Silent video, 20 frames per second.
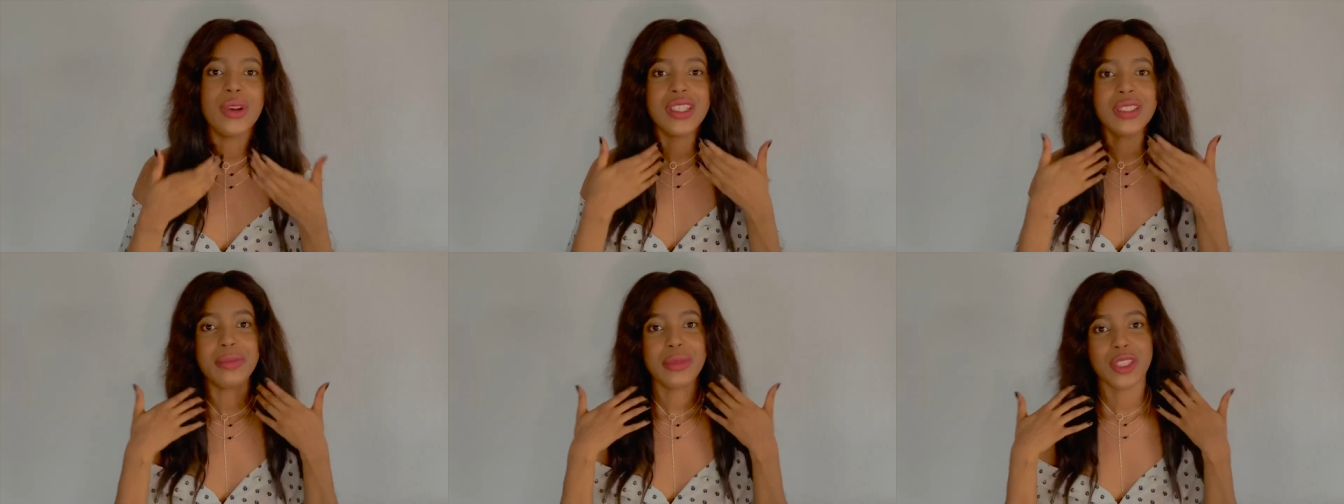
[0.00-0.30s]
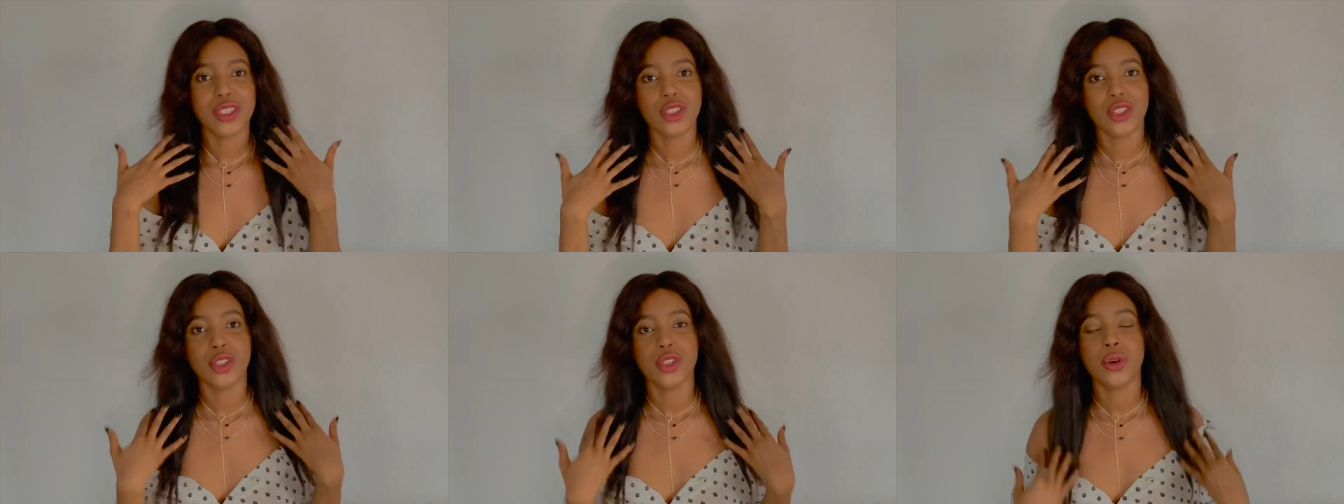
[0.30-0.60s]
make
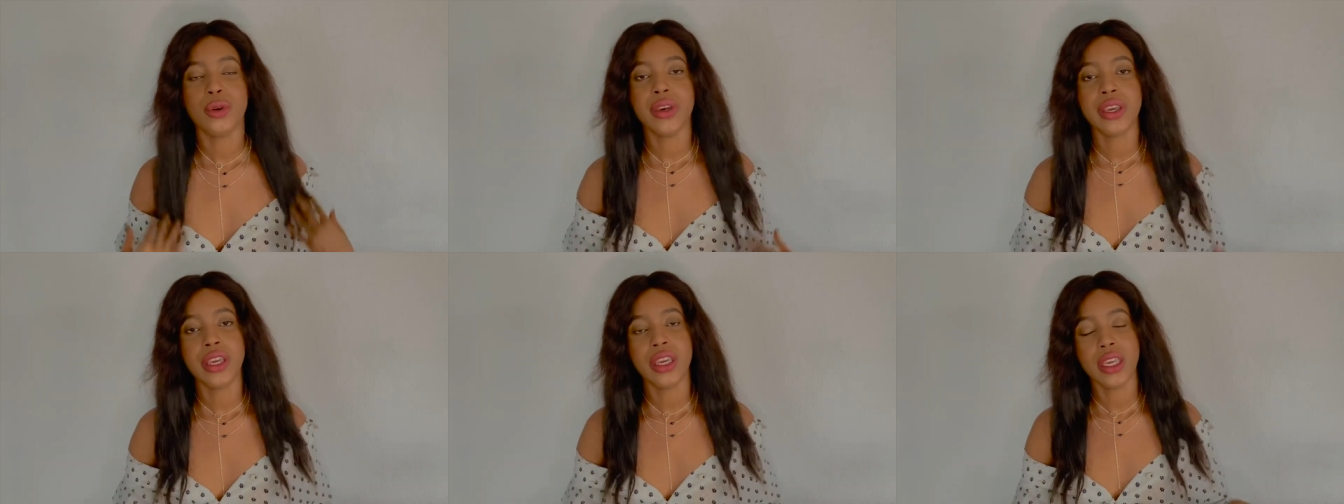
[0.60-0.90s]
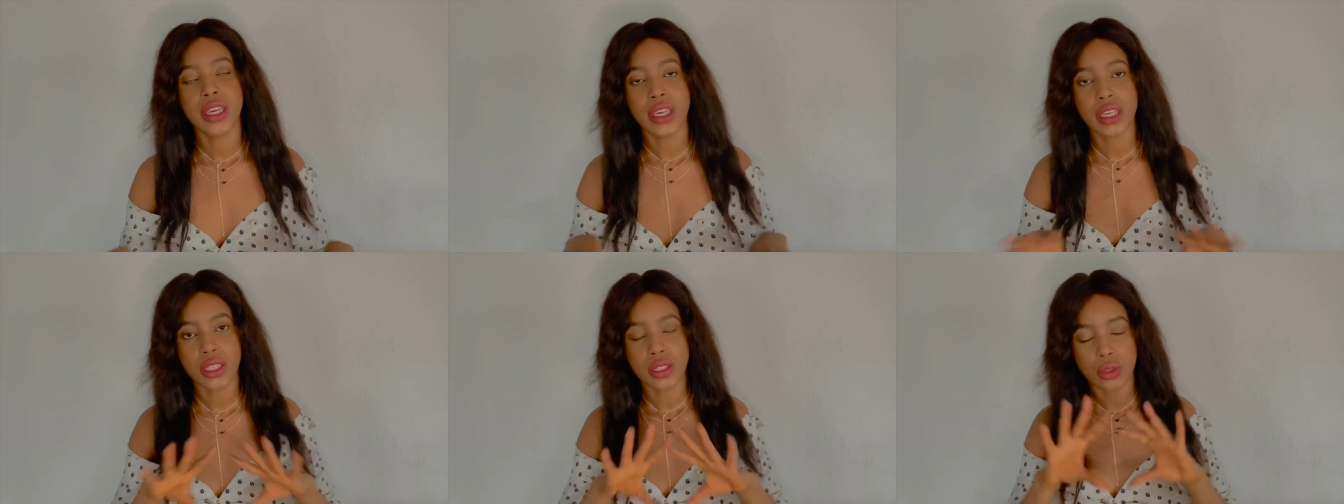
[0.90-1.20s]
sure your hair
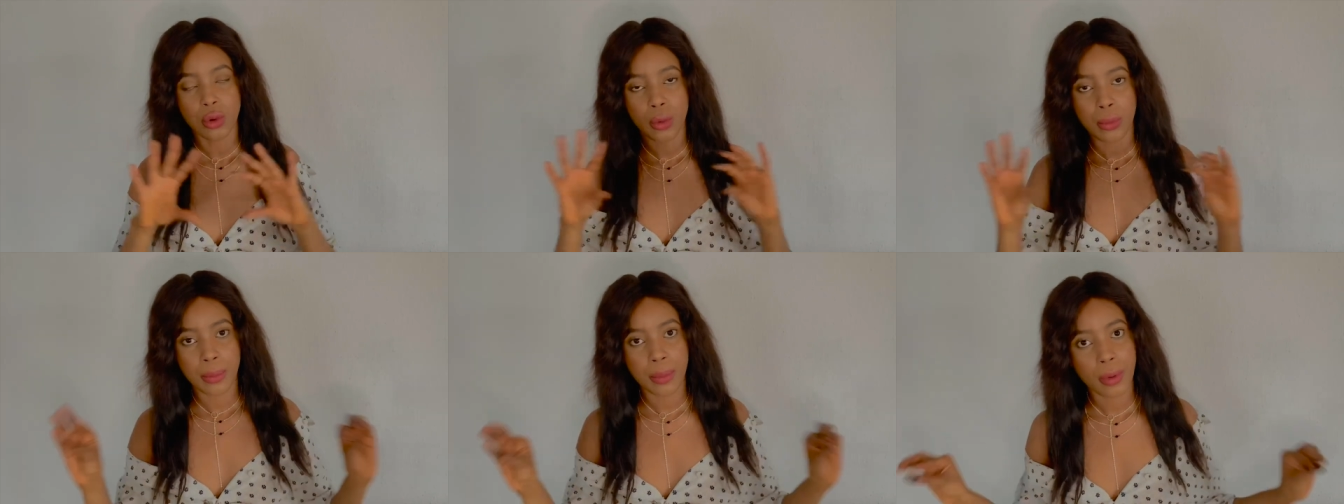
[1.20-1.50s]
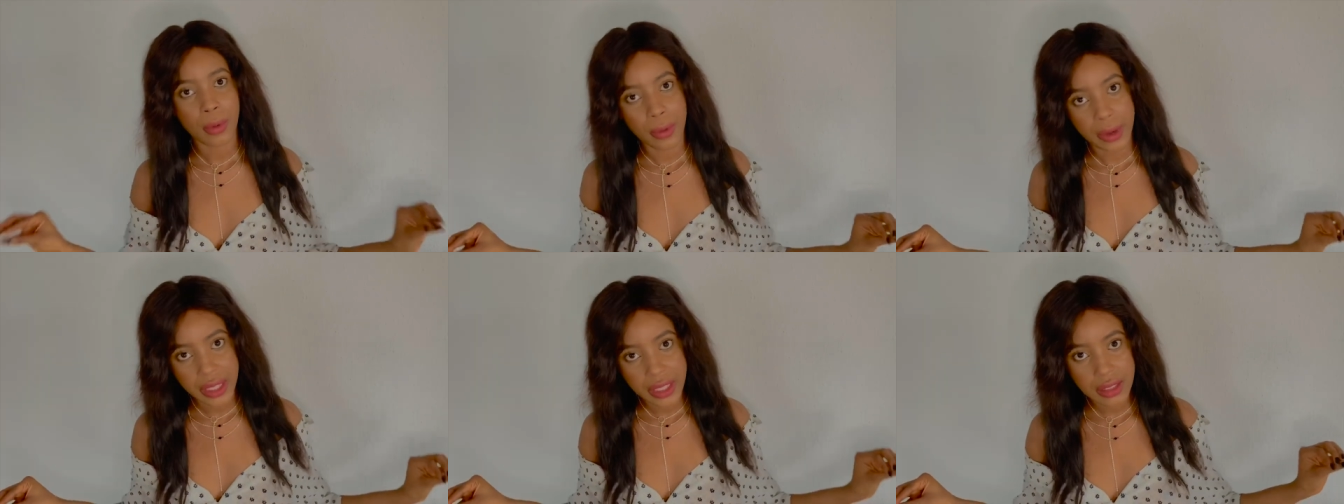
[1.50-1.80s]
is on
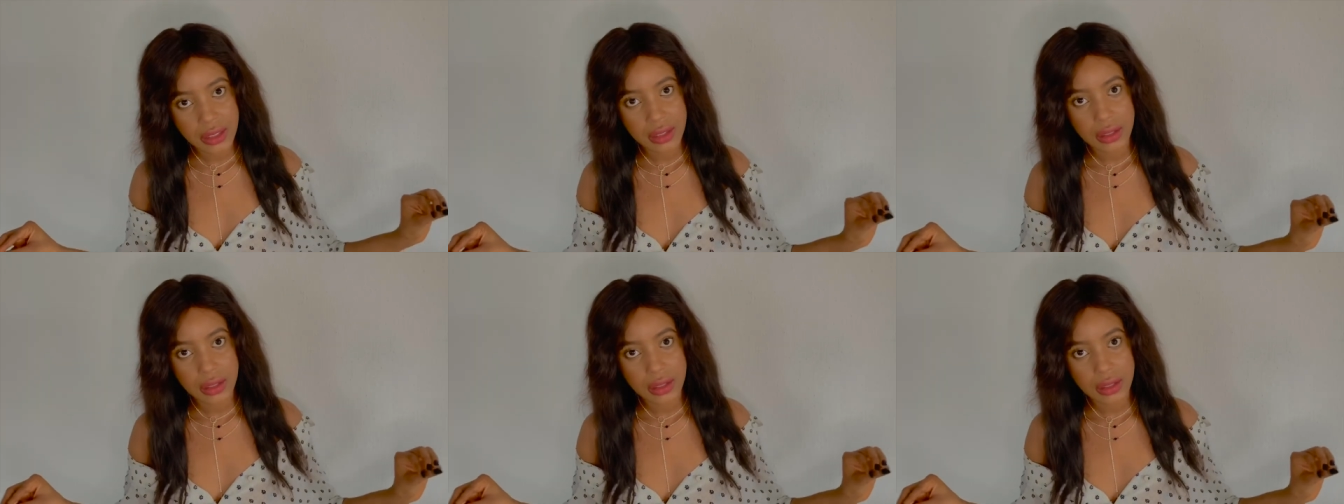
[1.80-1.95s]
point